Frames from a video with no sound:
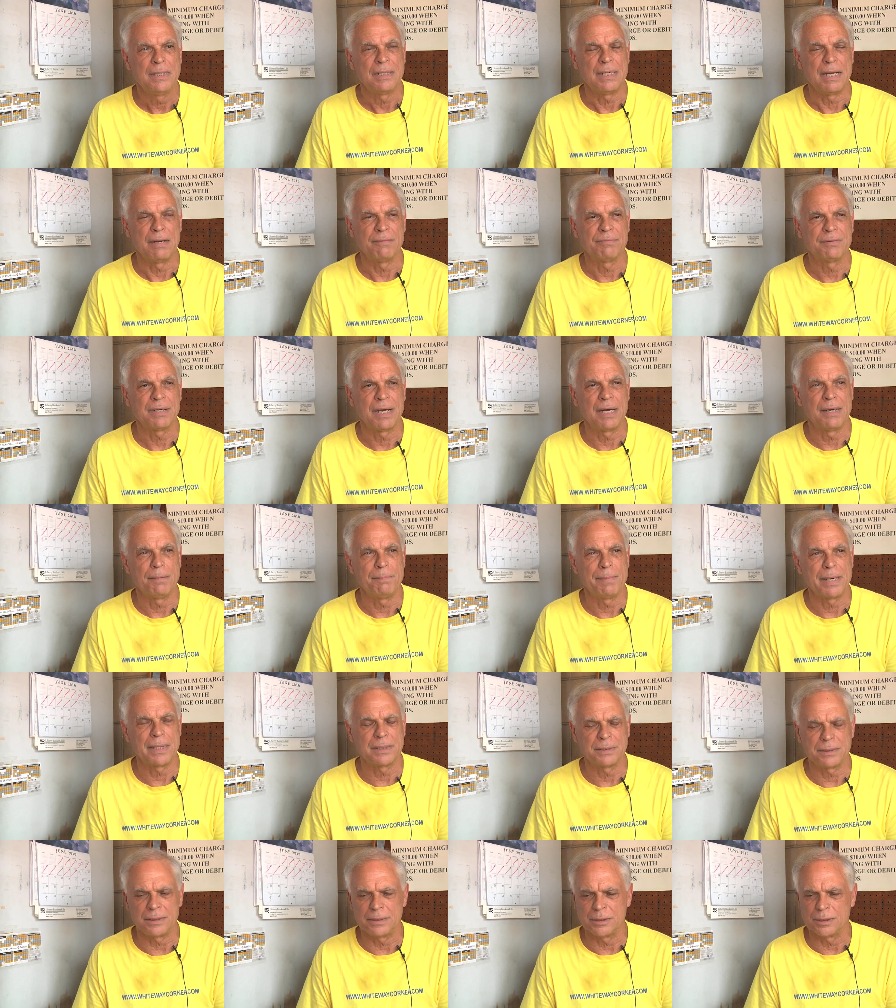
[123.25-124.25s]

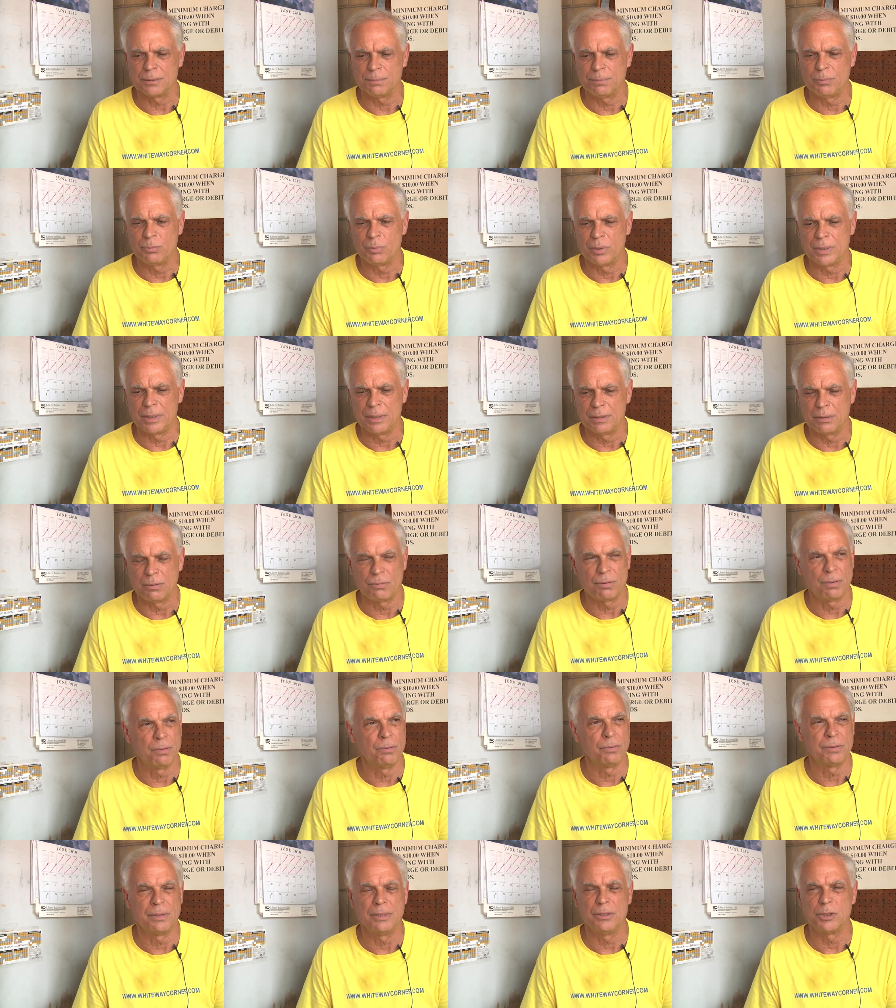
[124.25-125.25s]
magazines have been running into
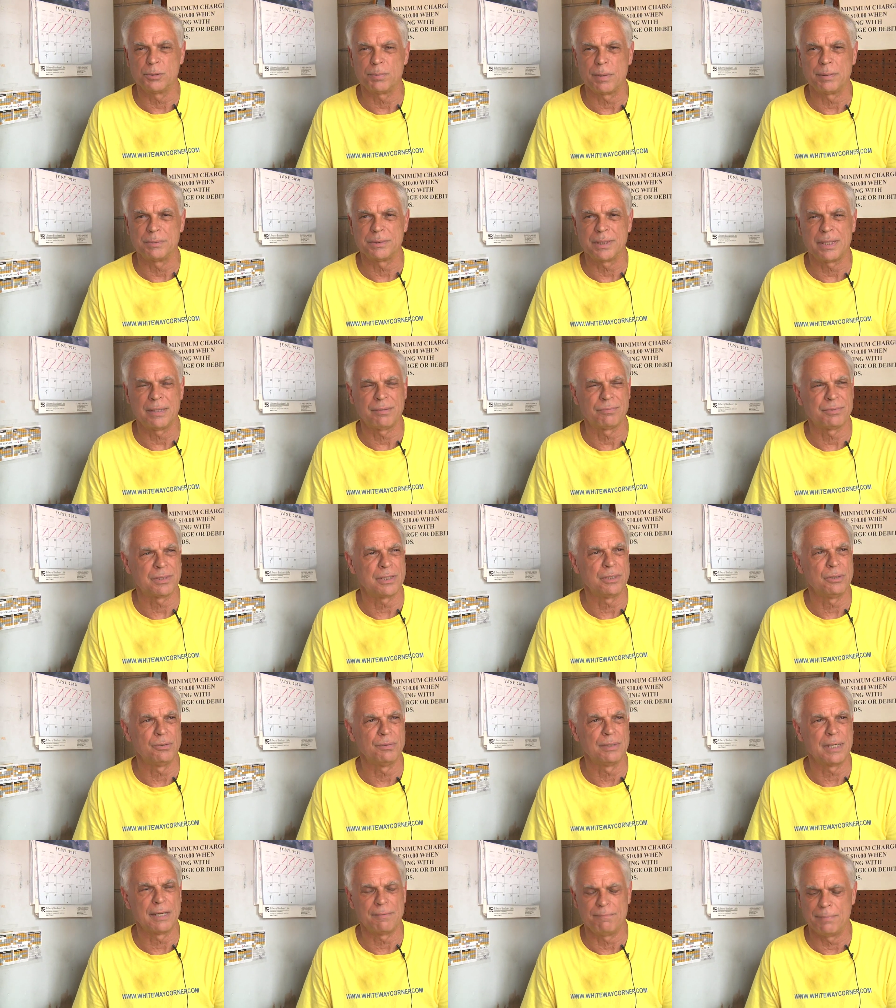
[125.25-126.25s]
trouble, the newspapers have
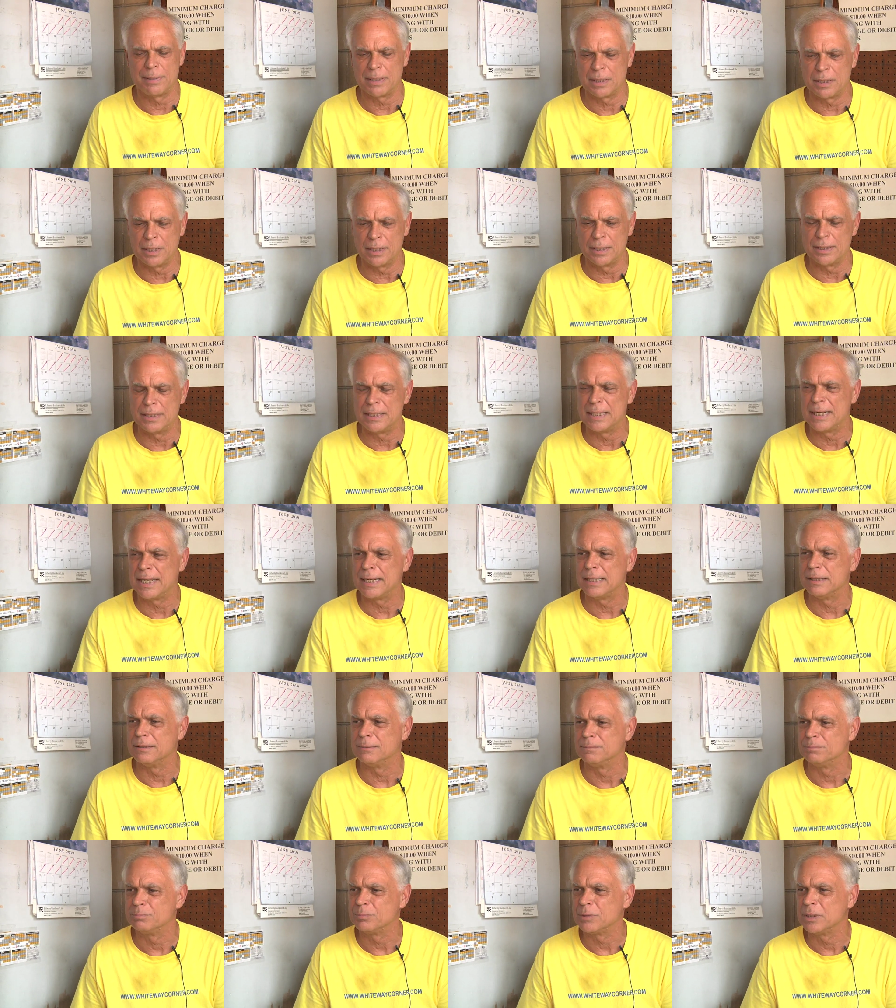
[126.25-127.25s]
too, and they've been cutting
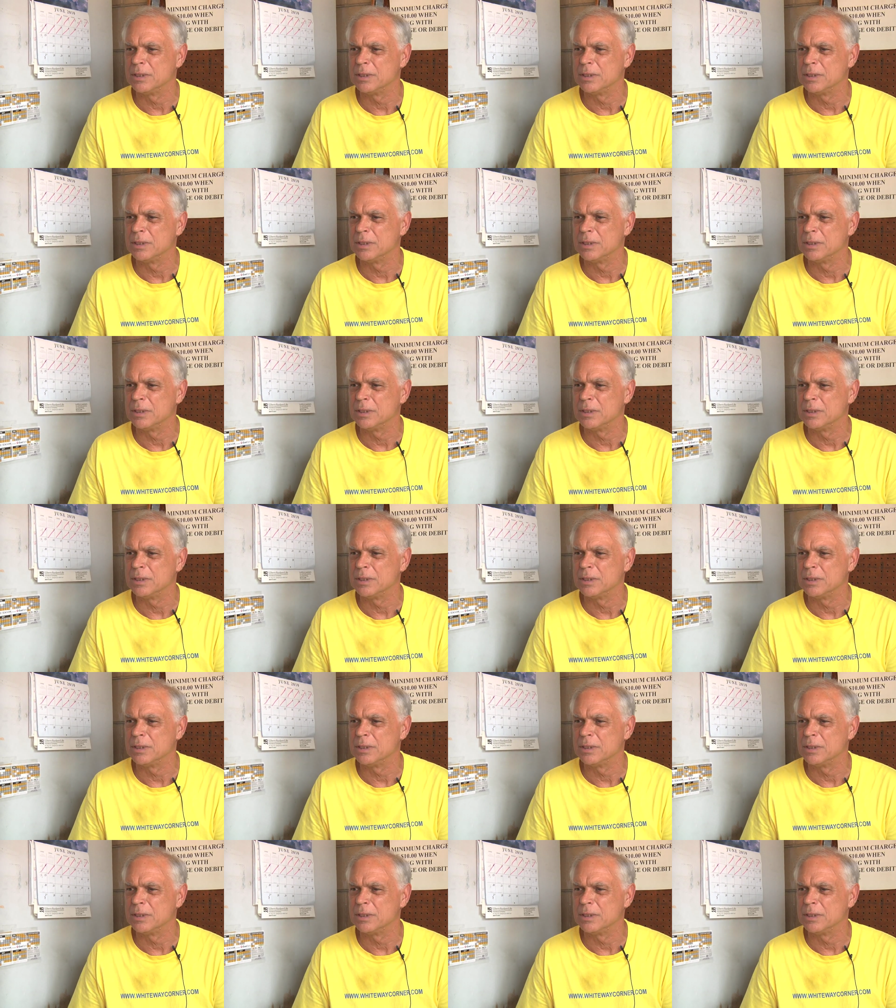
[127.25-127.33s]
down.